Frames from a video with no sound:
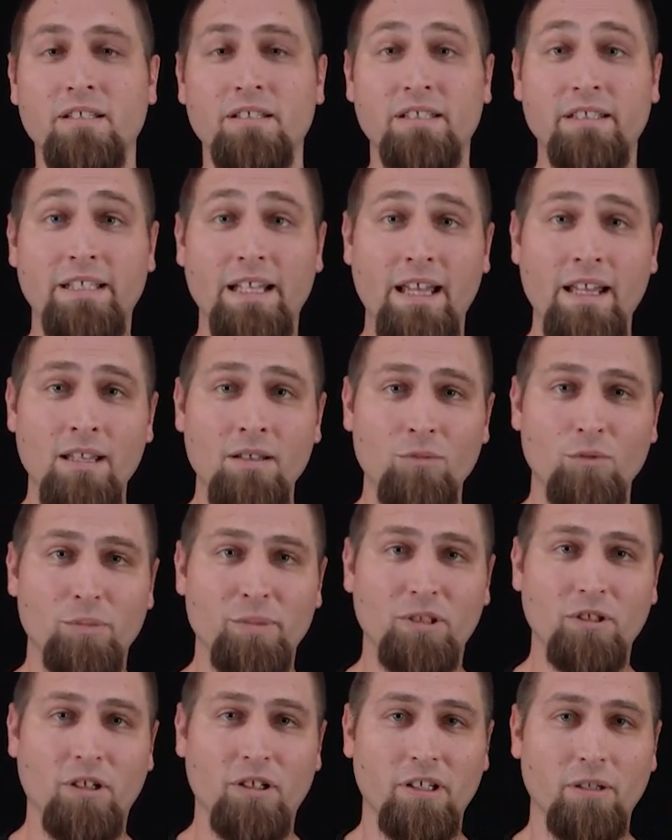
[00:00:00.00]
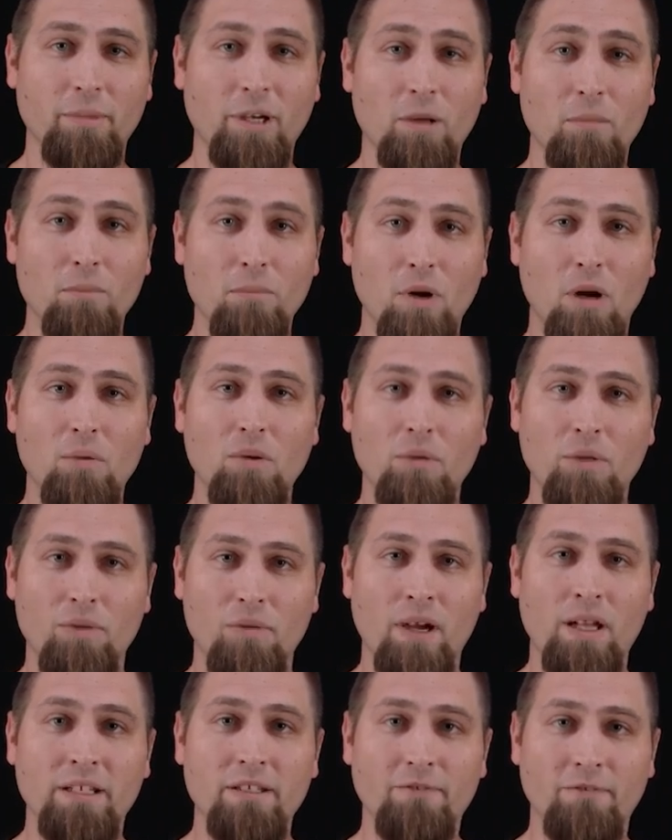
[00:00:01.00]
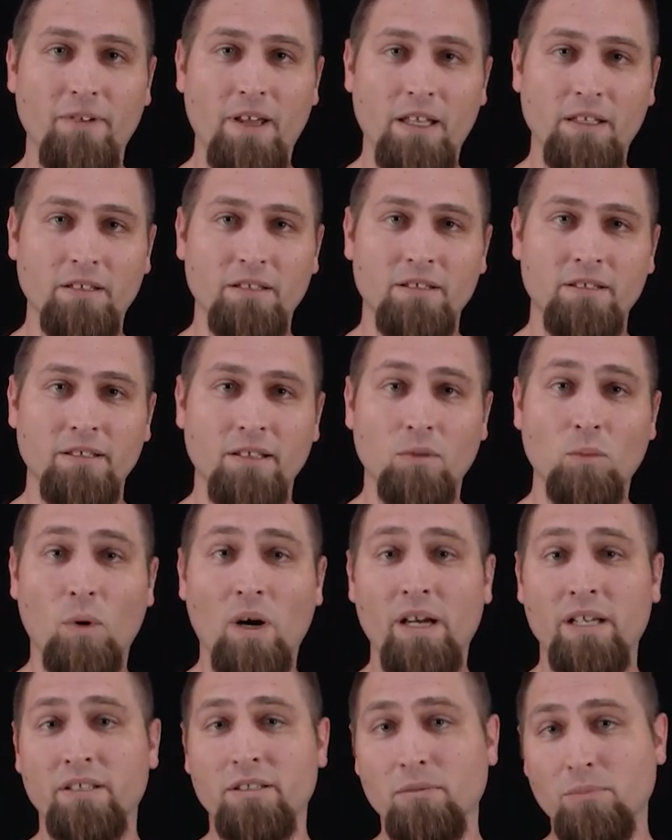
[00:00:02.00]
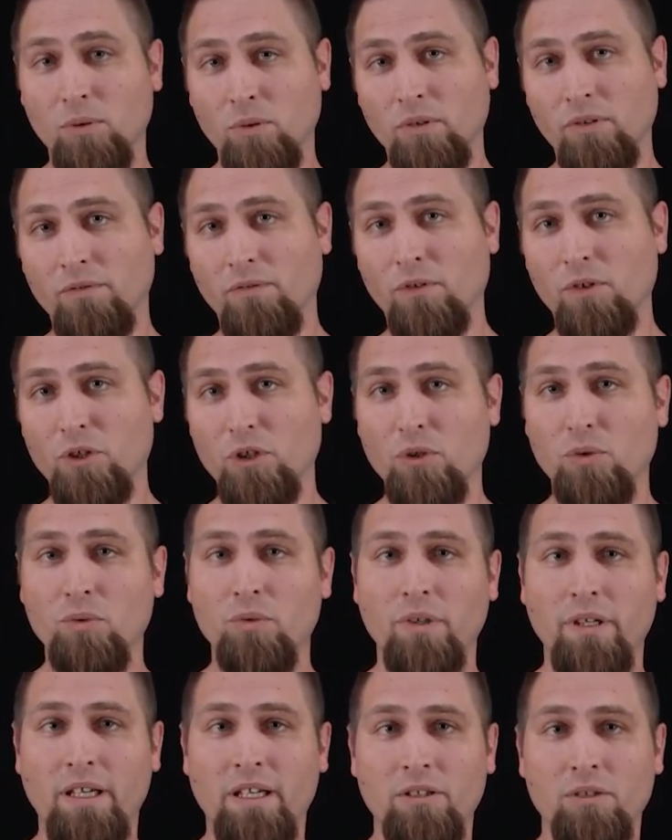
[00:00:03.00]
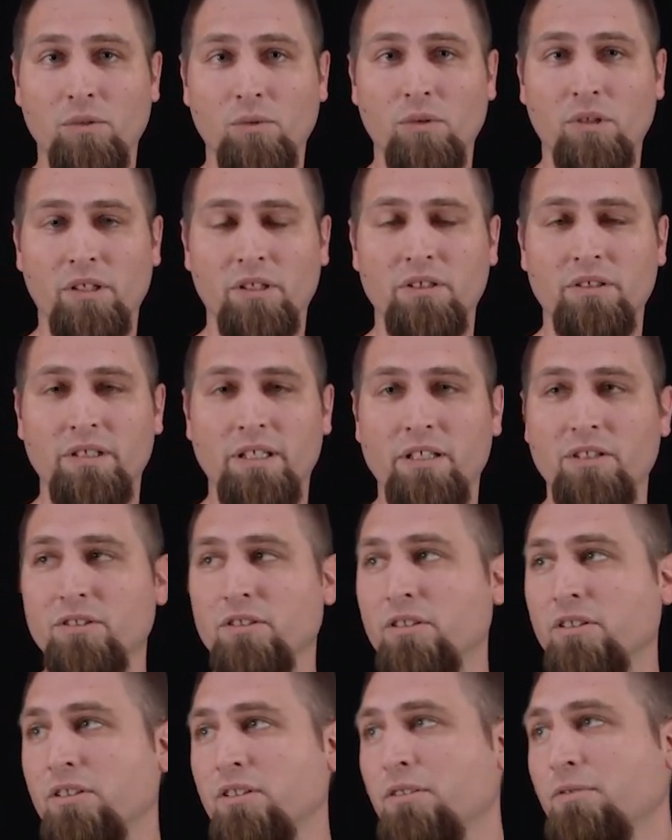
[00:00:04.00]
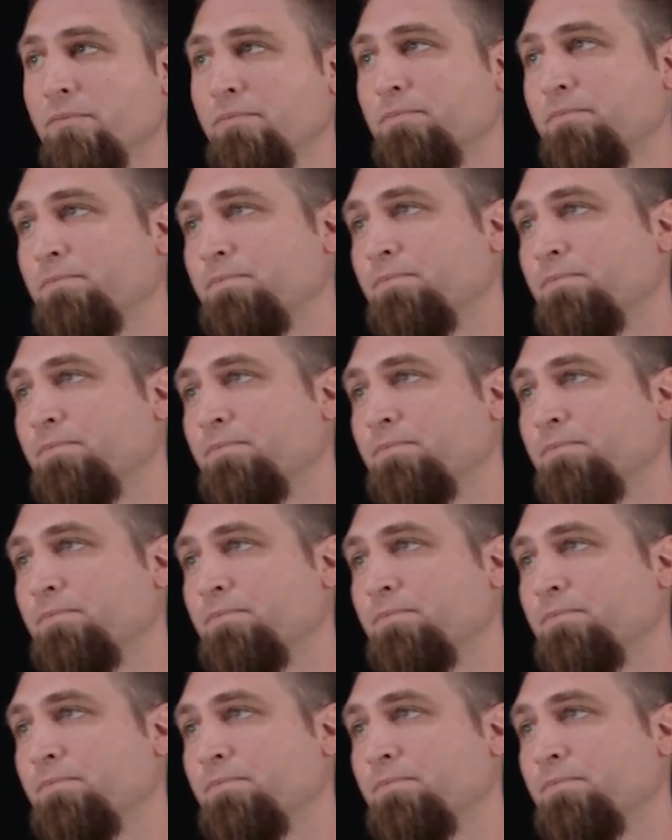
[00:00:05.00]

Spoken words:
Today, we'll be talking about mobile threat defense and why it's important for you and your organizations.